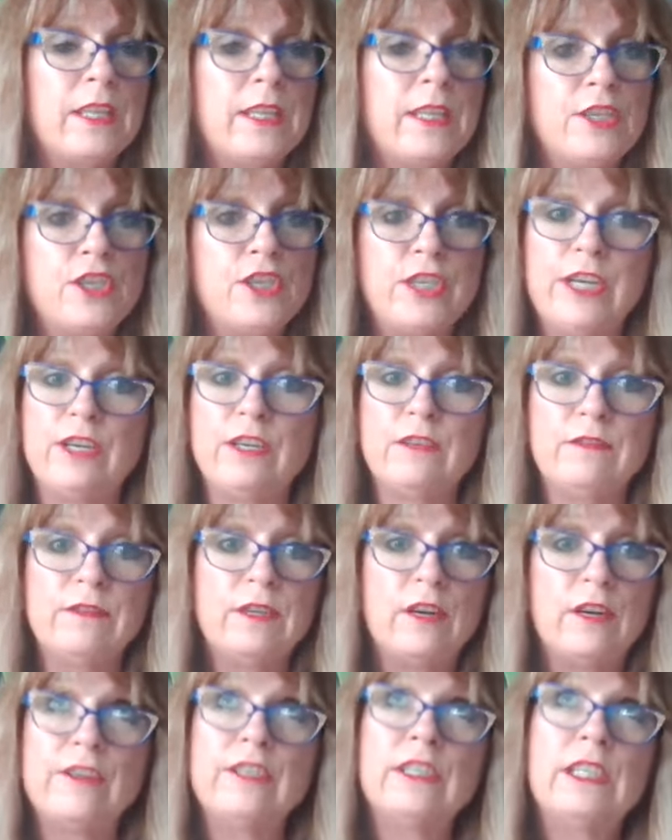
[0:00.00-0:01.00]
this
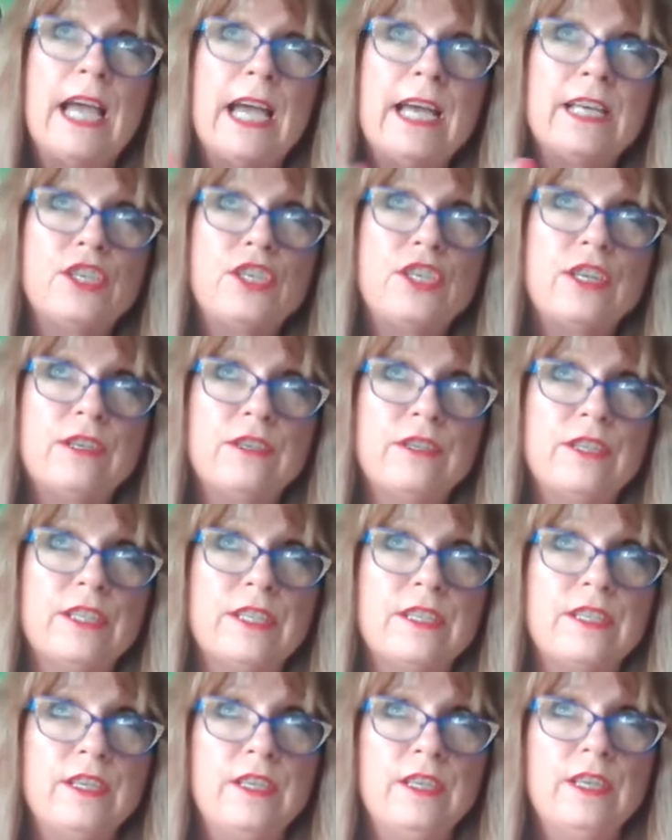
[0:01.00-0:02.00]
year or last year,
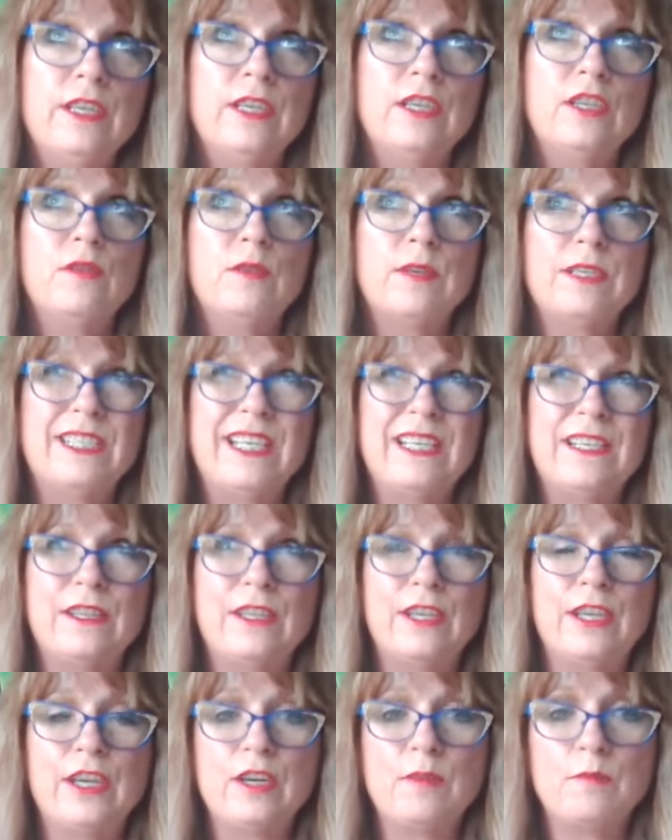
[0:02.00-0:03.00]
just towards the end
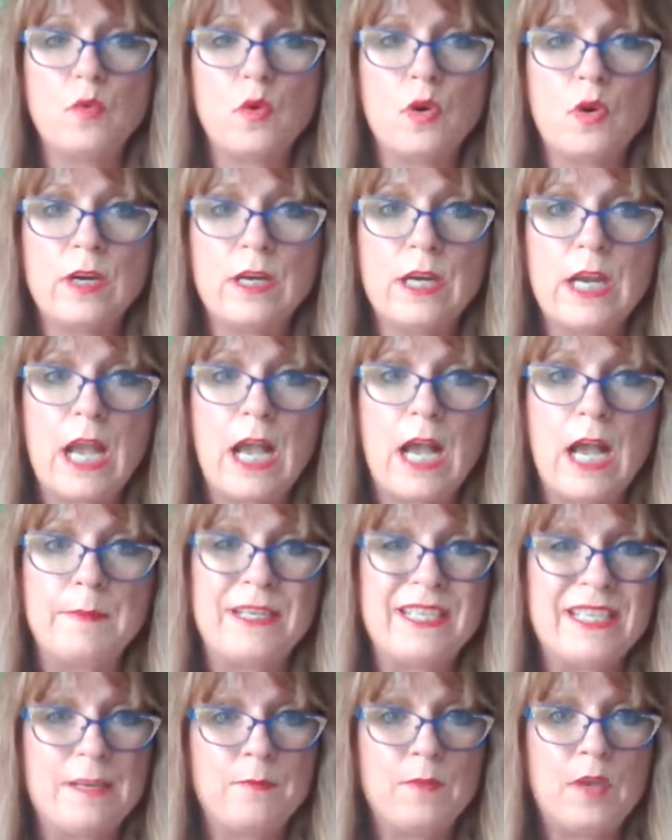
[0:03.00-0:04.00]
of the year more,
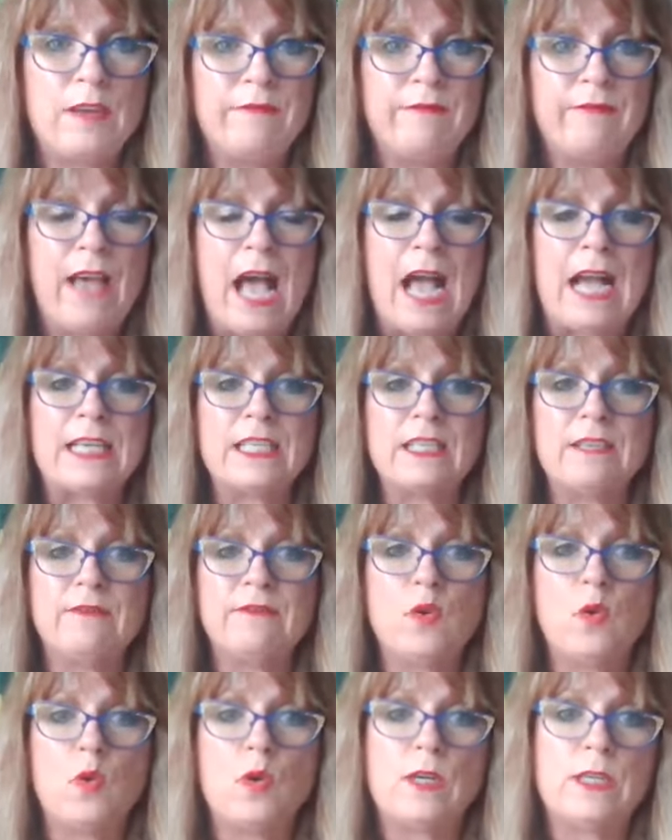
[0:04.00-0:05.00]
because um, I'm not vaxxed, of
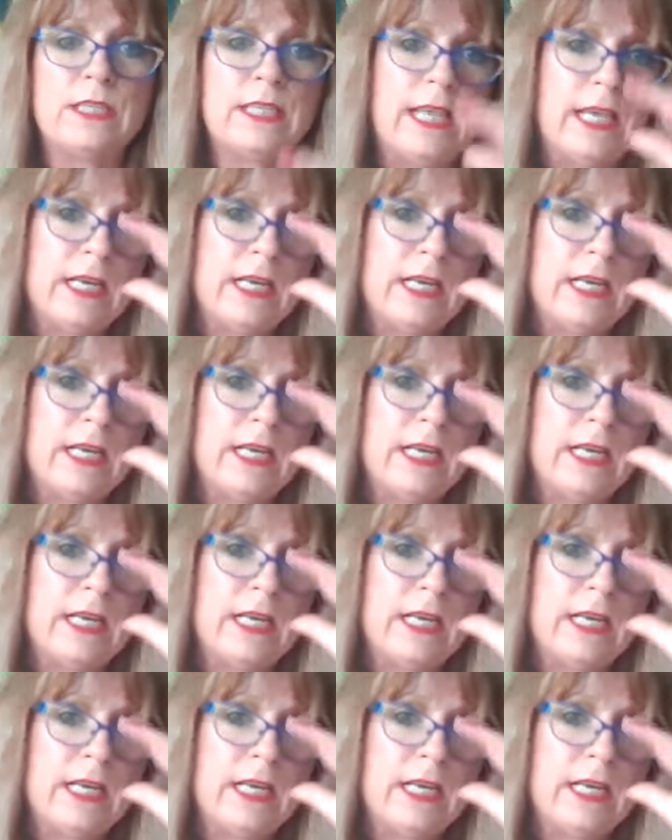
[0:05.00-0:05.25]
course.